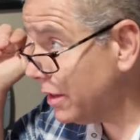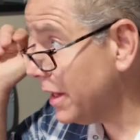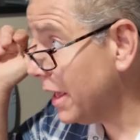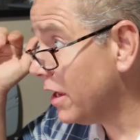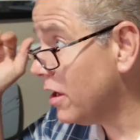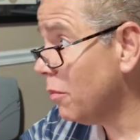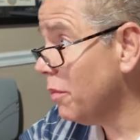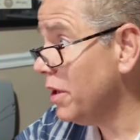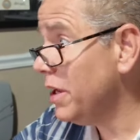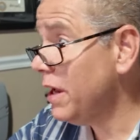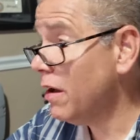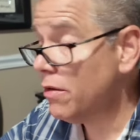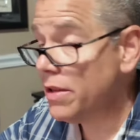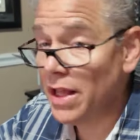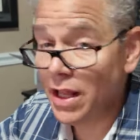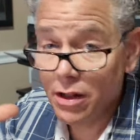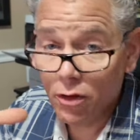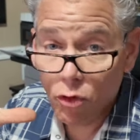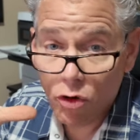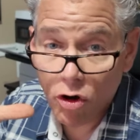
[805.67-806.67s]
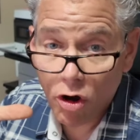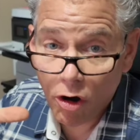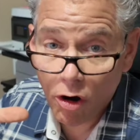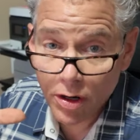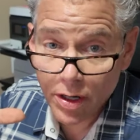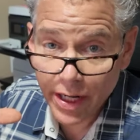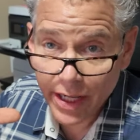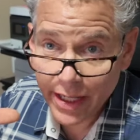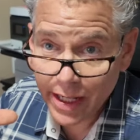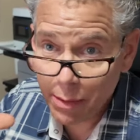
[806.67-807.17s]
they come in here with their little
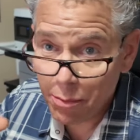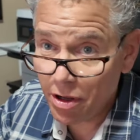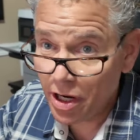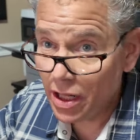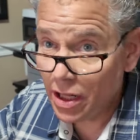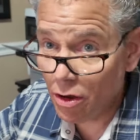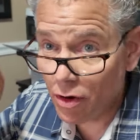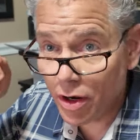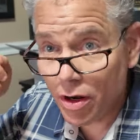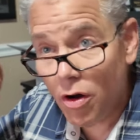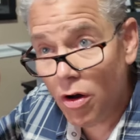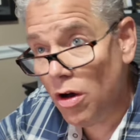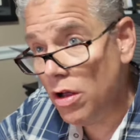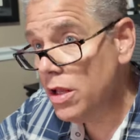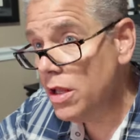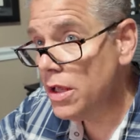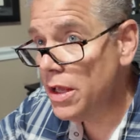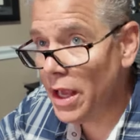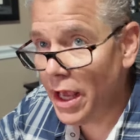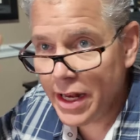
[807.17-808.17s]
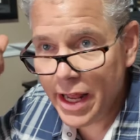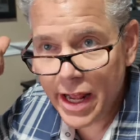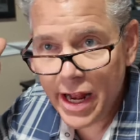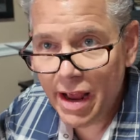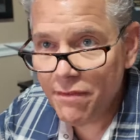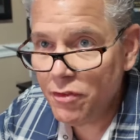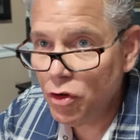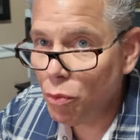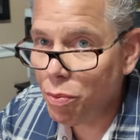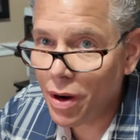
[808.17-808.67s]
card they get their money loaded on, and they
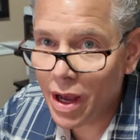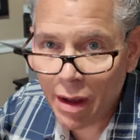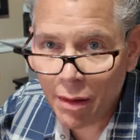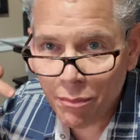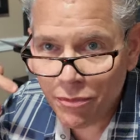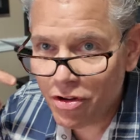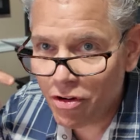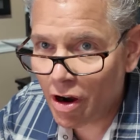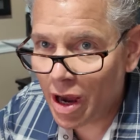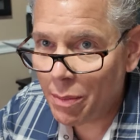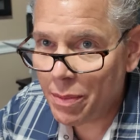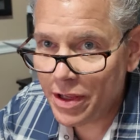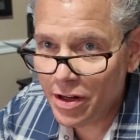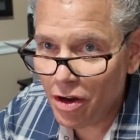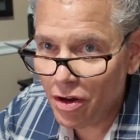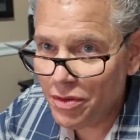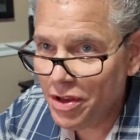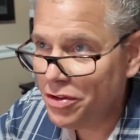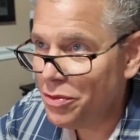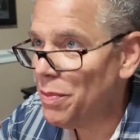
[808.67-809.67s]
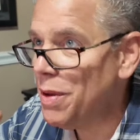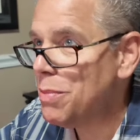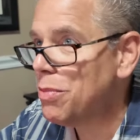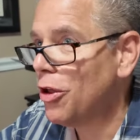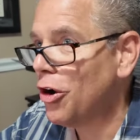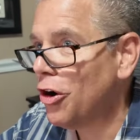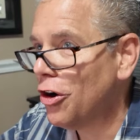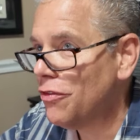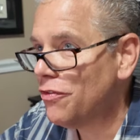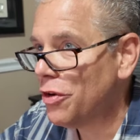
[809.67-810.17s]
have no problem dropping. You know, these people
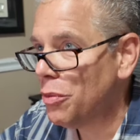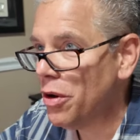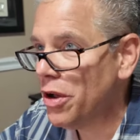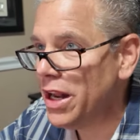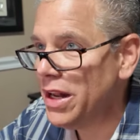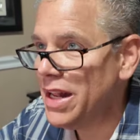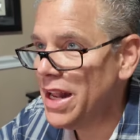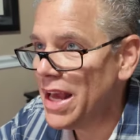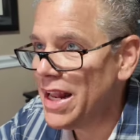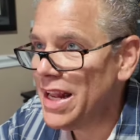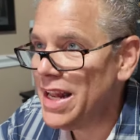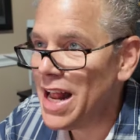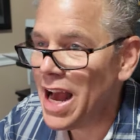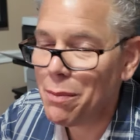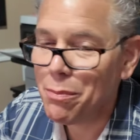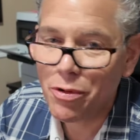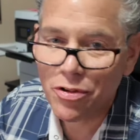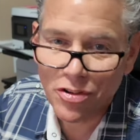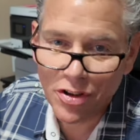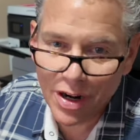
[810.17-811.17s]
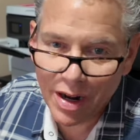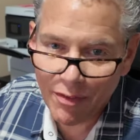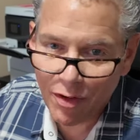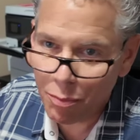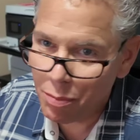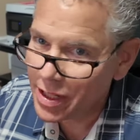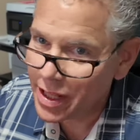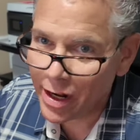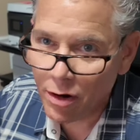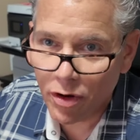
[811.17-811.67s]
are hurting for money, 99% of
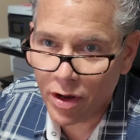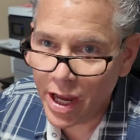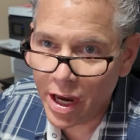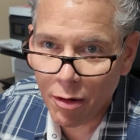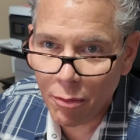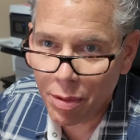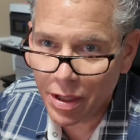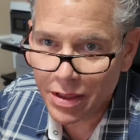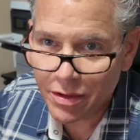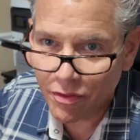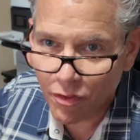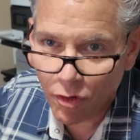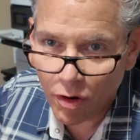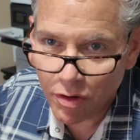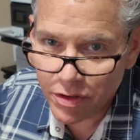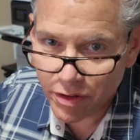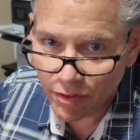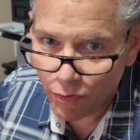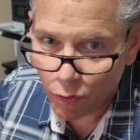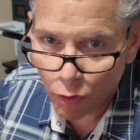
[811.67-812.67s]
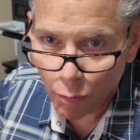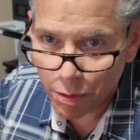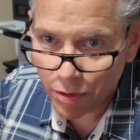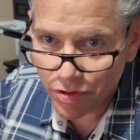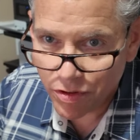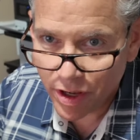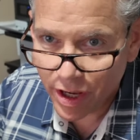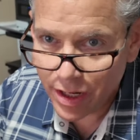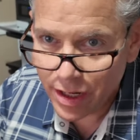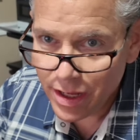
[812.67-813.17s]
them, but they don't care about the
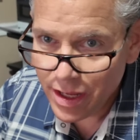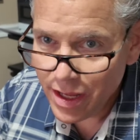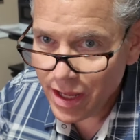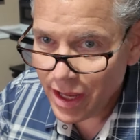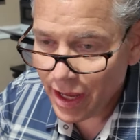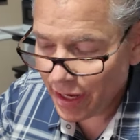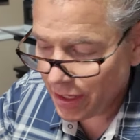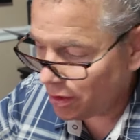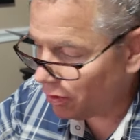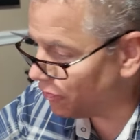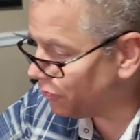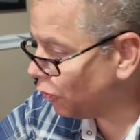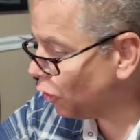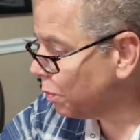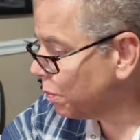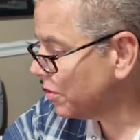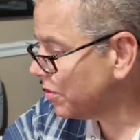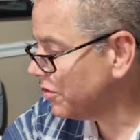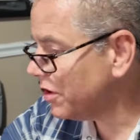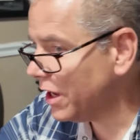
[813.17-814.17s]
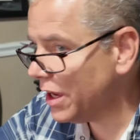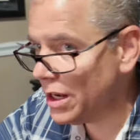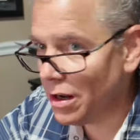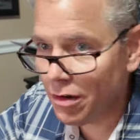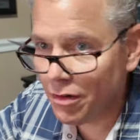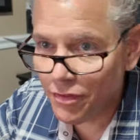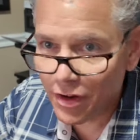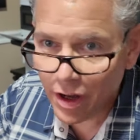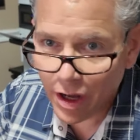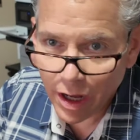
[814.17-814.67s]
4%. And you know, 4%
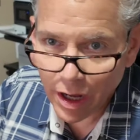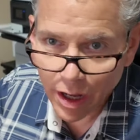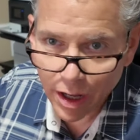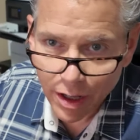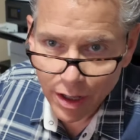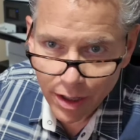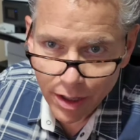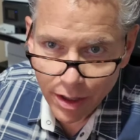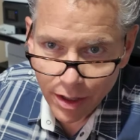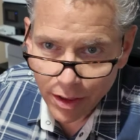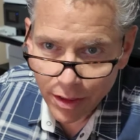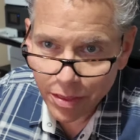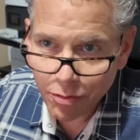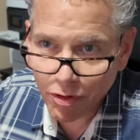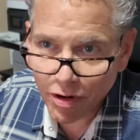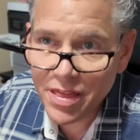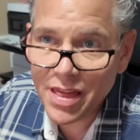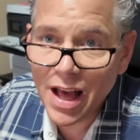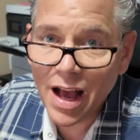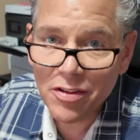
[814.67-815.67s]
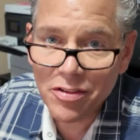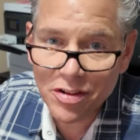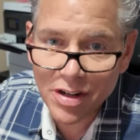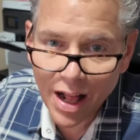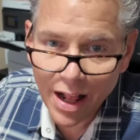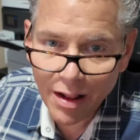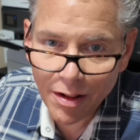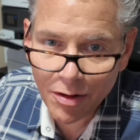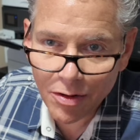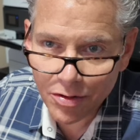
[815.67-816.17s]
of
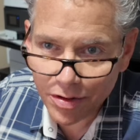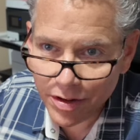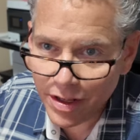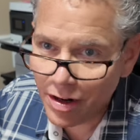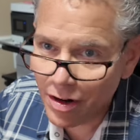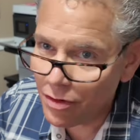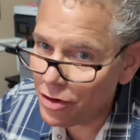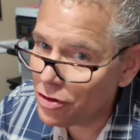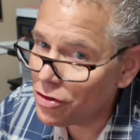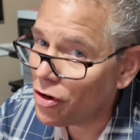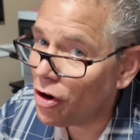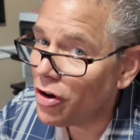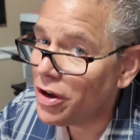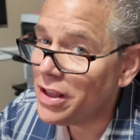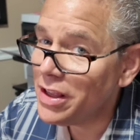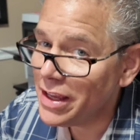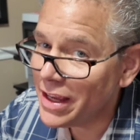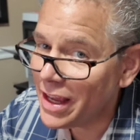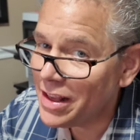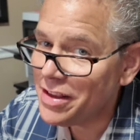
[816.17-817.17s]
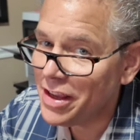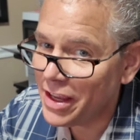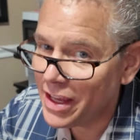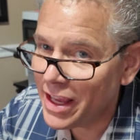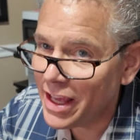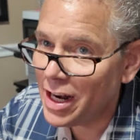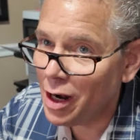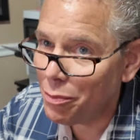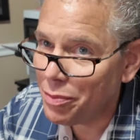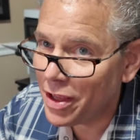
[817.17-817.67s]
$3,000, so you know, you can
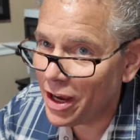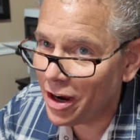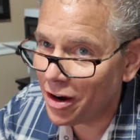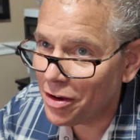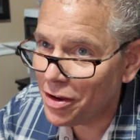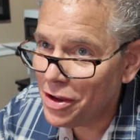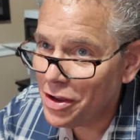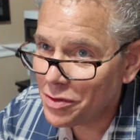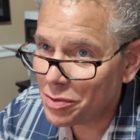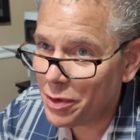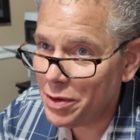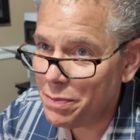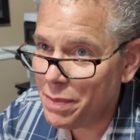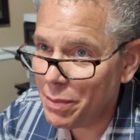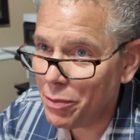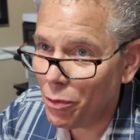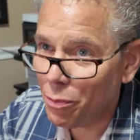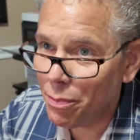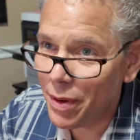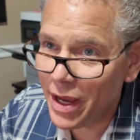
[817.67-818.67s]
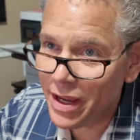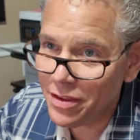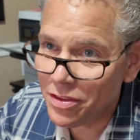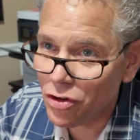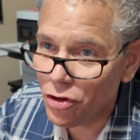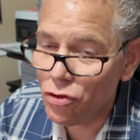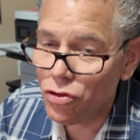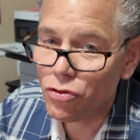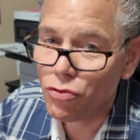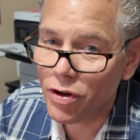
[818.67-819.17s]
get up there. So these people pay
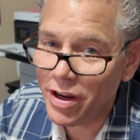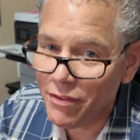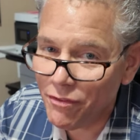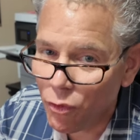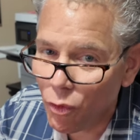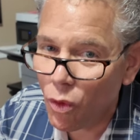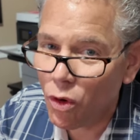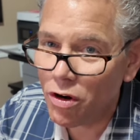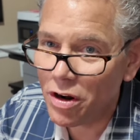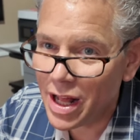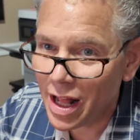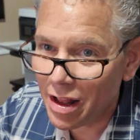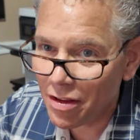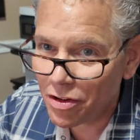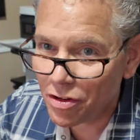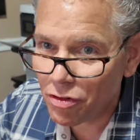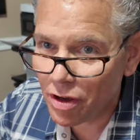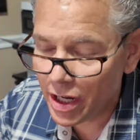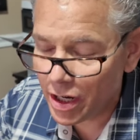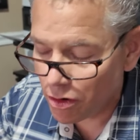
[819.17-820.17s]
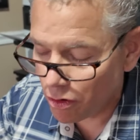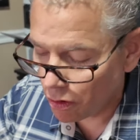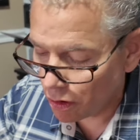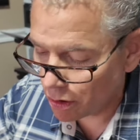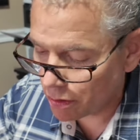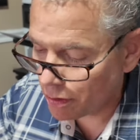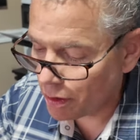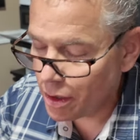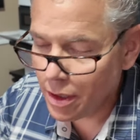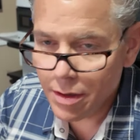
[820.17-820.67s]
$200, $300, $400 a credit
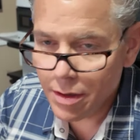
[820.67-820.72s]
card.